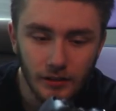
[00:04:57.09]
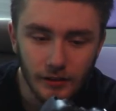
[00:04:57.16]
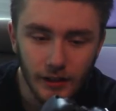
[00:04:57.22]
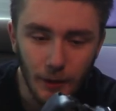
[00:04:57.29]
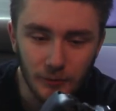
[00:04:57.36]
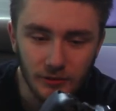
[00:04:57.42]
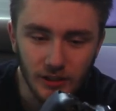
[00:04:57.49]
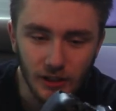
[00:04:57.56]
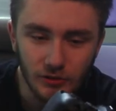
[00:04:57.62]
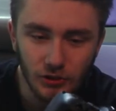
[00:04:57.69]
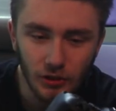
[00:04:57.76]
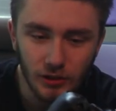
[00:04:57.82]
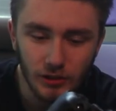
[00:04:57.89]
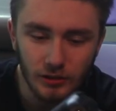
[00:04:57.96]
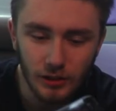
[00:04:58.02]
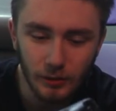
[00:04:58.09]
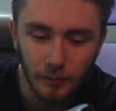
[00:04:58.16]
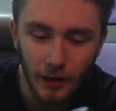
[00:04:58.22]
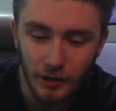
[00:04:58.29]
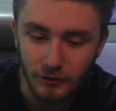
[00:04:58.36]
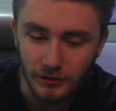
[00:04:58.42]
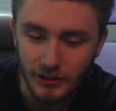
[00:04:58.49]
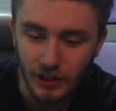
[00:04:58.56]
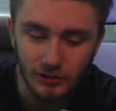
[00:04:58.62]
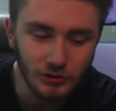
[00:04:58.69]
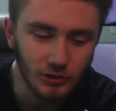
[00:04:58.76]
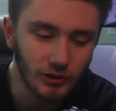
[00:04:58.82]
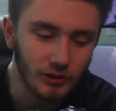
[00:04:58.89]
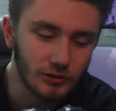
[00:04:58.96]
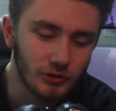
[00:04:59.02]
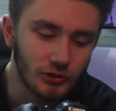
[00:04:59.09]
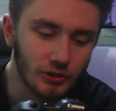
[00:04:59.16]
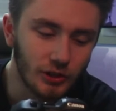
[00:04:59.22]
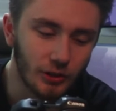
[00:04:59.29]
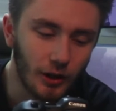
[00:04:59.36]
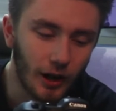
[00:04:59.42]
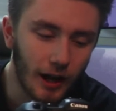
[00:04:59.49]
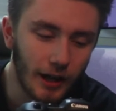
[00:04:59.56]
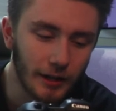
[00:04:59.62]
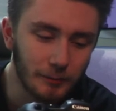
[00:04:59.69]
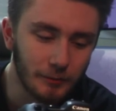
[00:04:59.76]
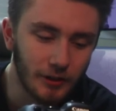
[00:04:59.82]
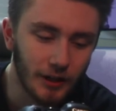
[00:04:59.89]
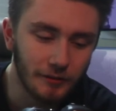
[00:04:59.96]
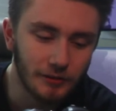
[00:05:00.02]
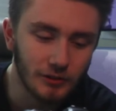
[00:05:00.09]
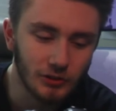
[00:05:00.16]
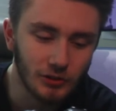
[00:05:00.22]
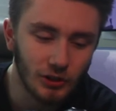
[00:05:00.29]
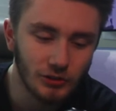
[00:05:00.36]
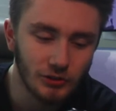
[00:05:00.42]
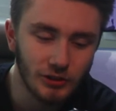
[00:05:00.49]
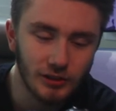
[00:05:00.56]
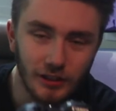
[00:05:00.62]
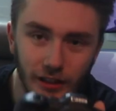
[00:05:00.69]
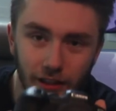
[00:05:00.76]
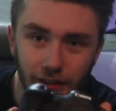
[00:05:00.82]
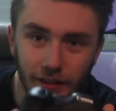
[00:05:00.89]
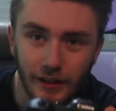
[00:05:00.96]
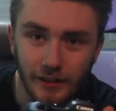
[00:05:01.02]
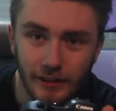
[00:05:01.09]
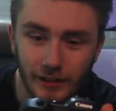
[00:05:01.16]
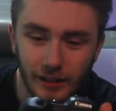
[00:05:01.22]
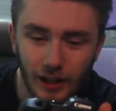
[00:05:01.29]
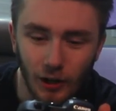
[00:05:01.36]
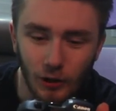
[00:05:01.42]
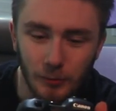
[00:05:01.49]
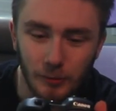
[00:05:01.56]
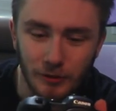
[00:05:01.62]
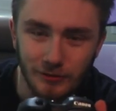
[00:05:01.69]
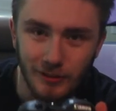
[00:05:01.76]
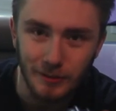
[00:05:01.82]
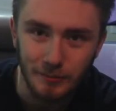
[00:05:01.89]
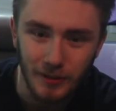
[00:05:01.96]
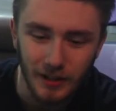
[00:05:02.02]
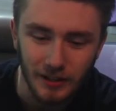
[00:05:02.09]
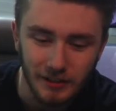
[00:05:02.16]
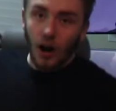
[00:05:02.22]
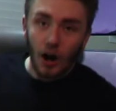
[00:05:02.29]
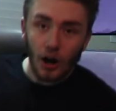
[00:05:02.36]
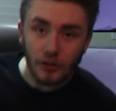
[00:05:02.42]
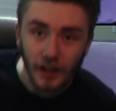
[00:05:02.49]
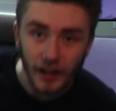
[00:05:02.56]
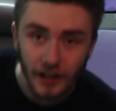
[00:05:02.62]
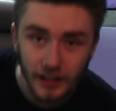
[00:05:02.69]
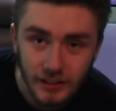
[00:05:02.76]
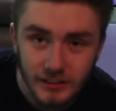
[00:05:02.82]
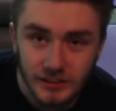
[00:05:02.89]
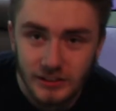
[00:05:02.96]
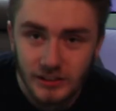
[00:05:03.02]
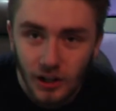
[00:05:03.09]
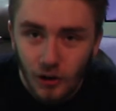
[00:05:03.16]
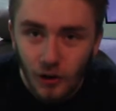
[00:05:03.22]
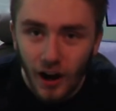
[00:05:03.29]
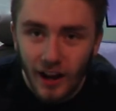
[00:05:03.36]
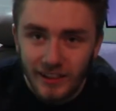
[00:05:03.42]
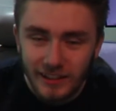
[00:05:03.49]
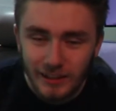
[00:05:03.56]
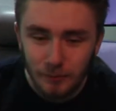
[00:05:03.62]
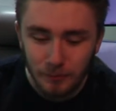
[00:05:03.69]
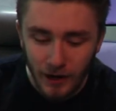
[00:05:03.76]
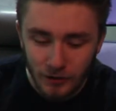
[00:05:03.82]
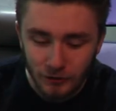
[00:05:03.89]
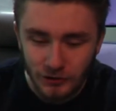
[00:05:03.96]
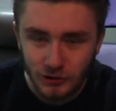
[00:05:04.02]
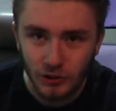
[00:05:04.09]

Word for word: camera's not charged. The battery's not charged, so I am gonna have to charge it, and then I will be right back. Okay, so I let the battery